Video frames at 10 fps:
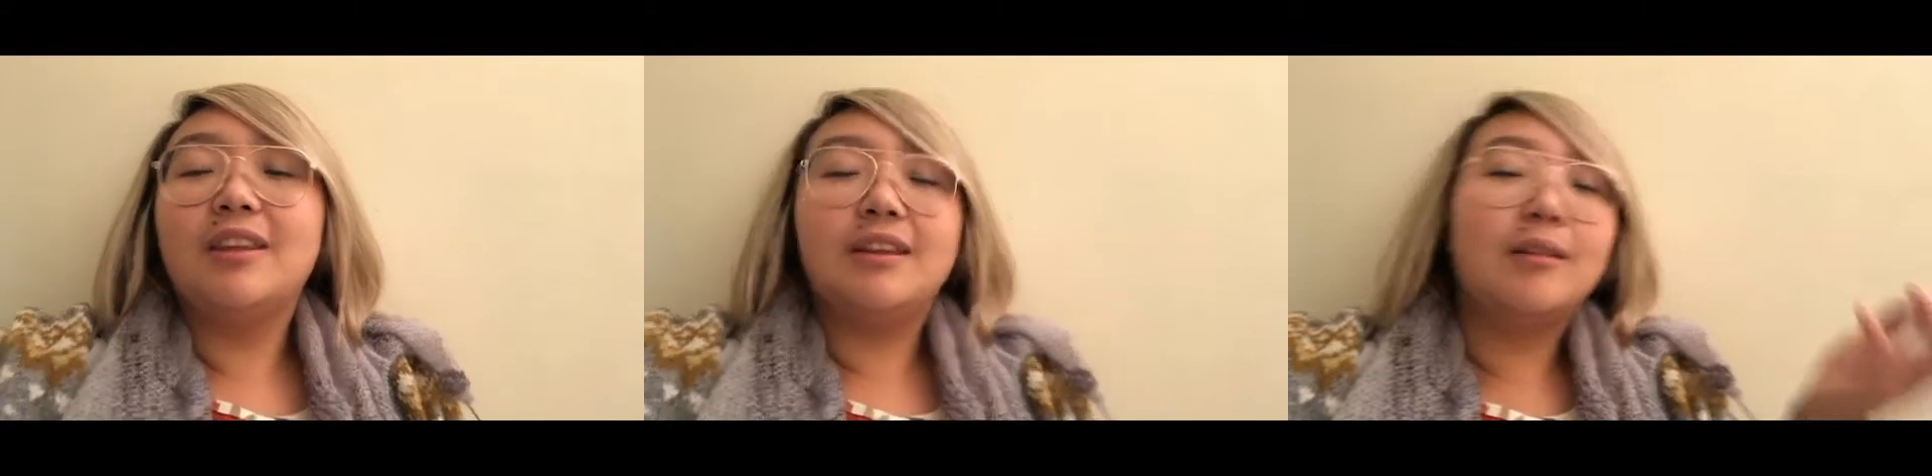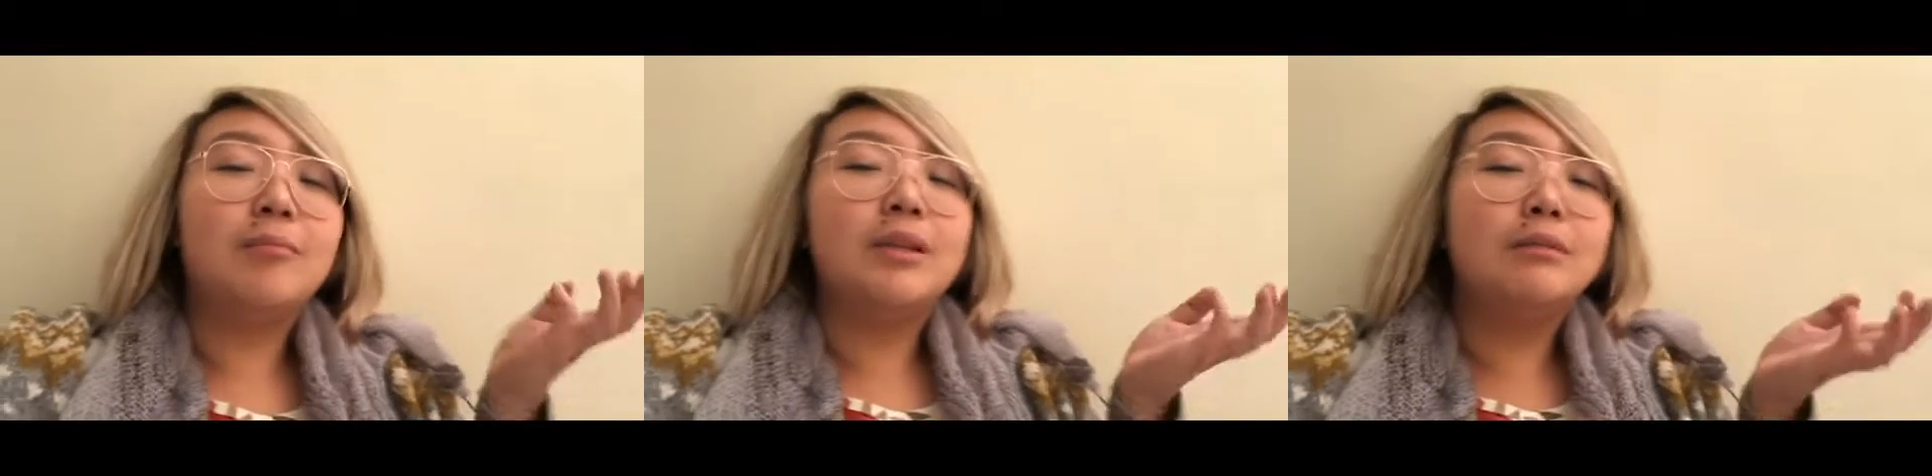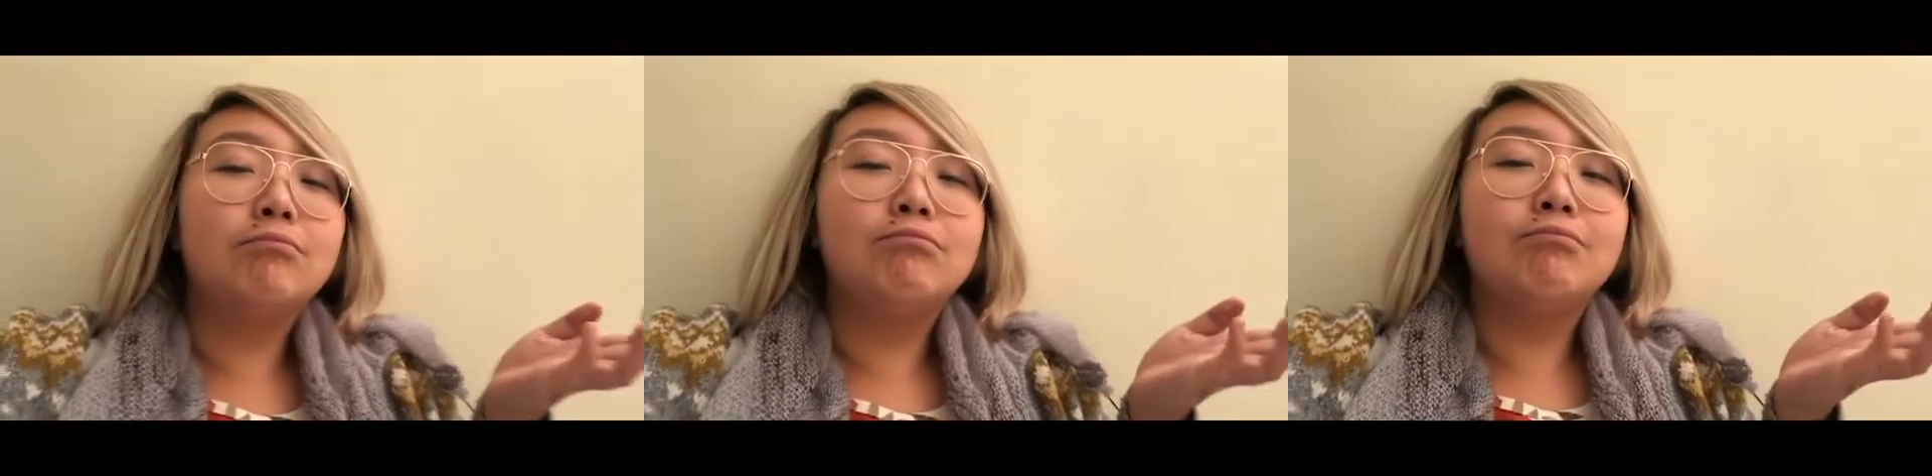and then I'm
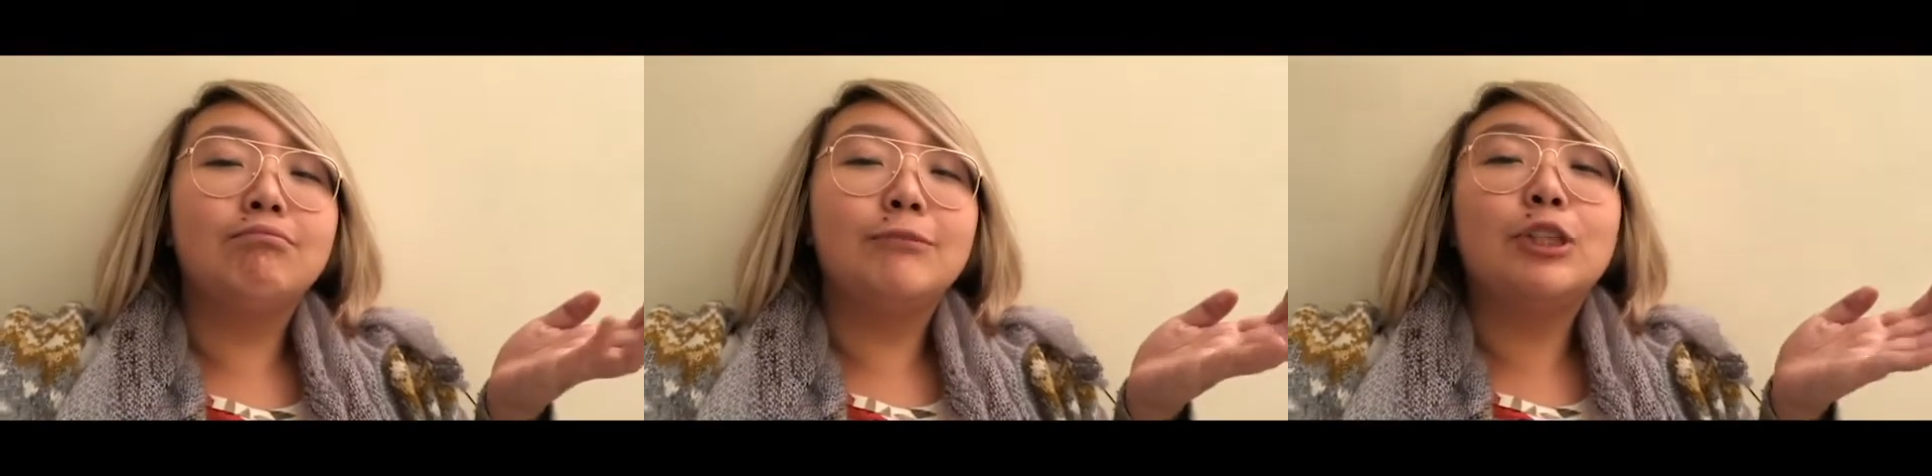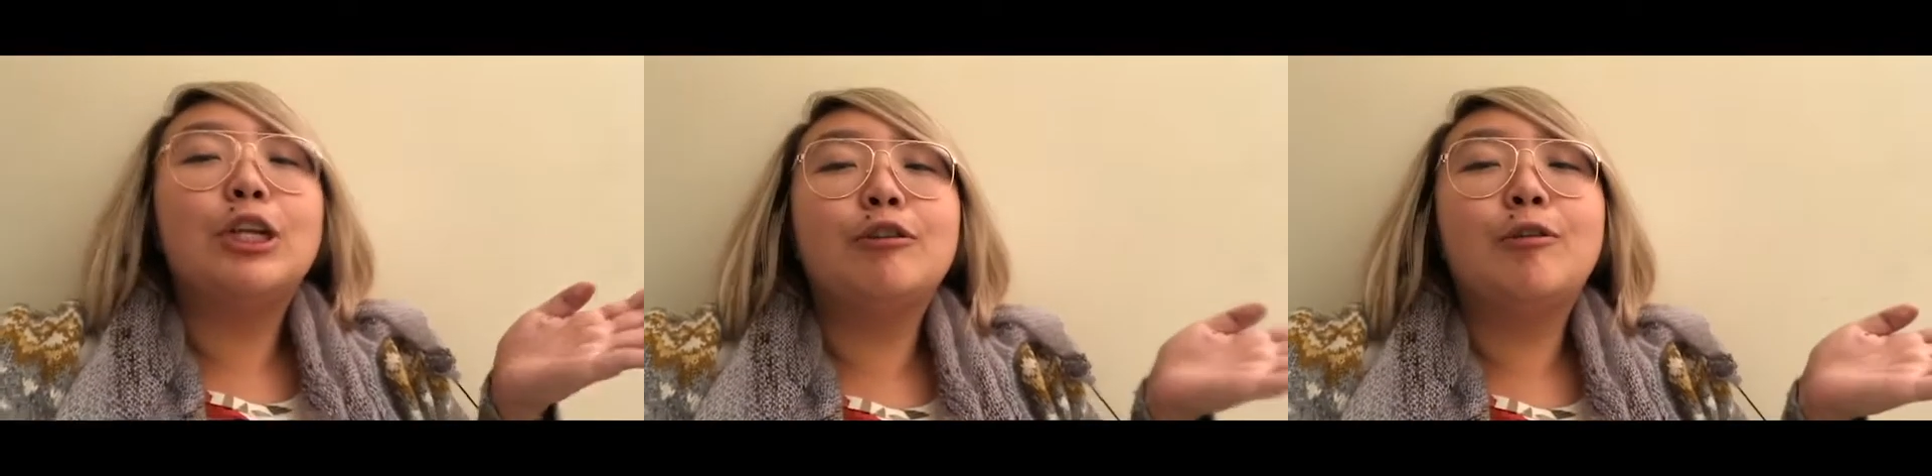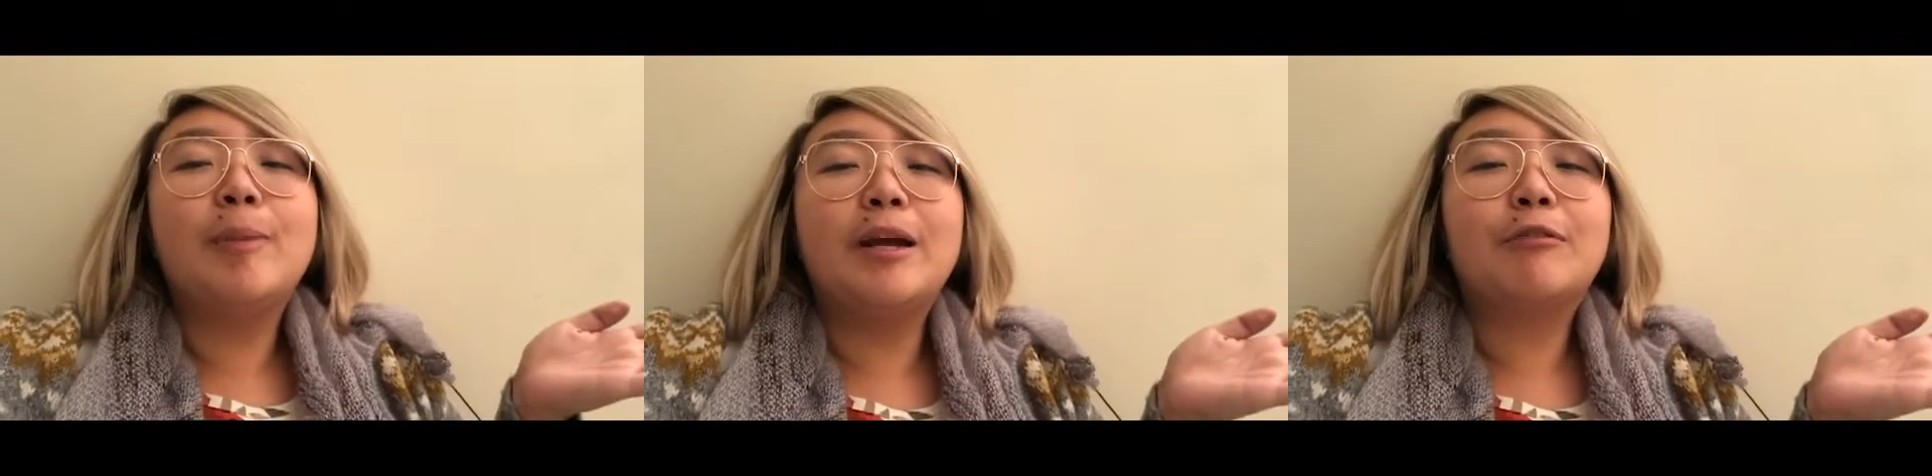like, should I
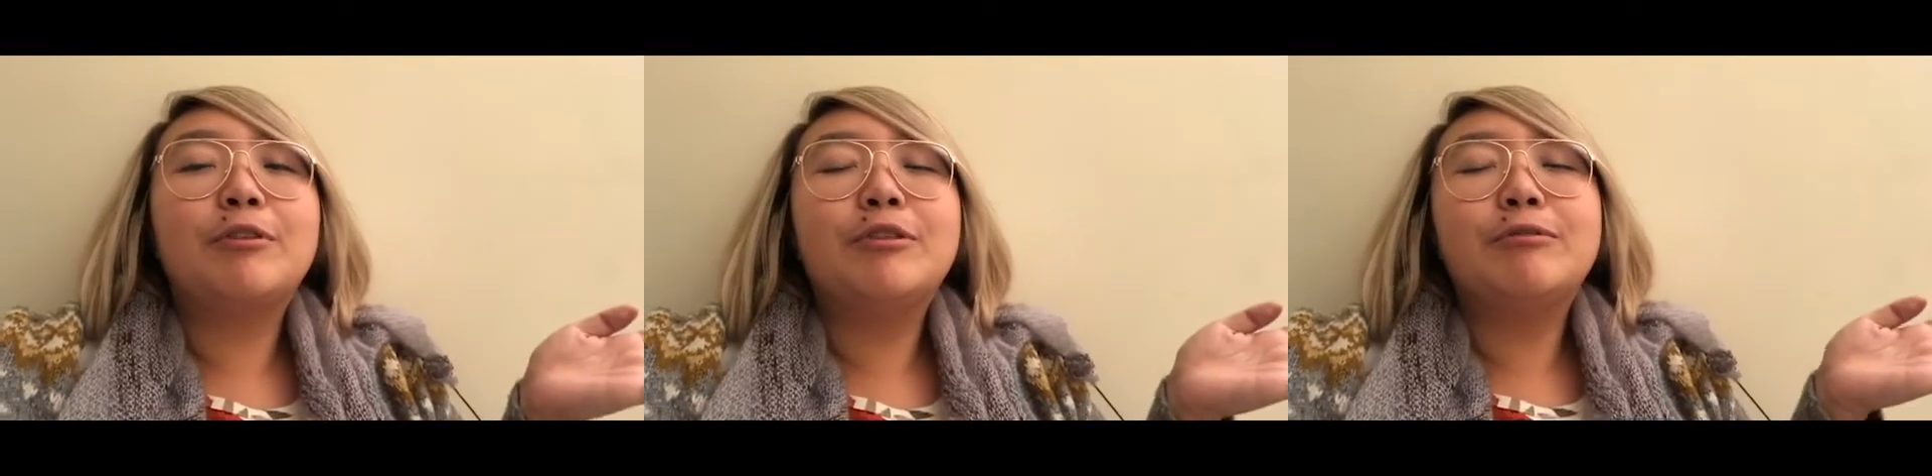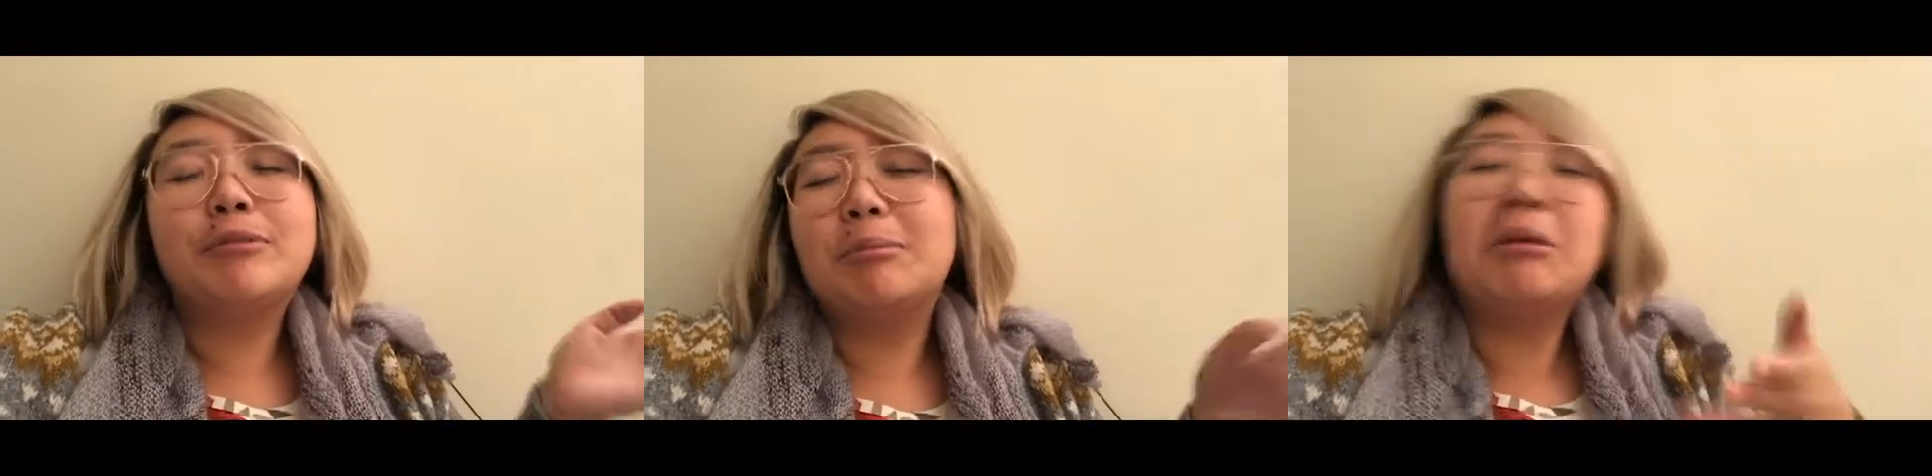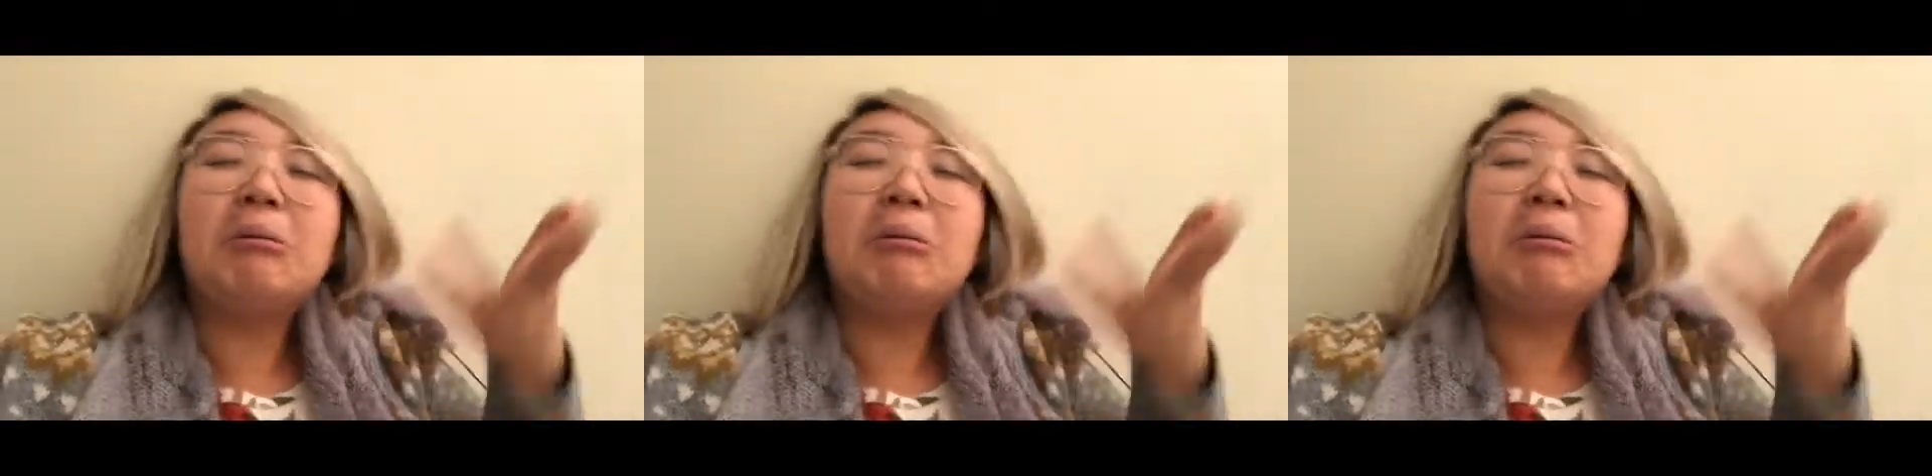go back and redo some?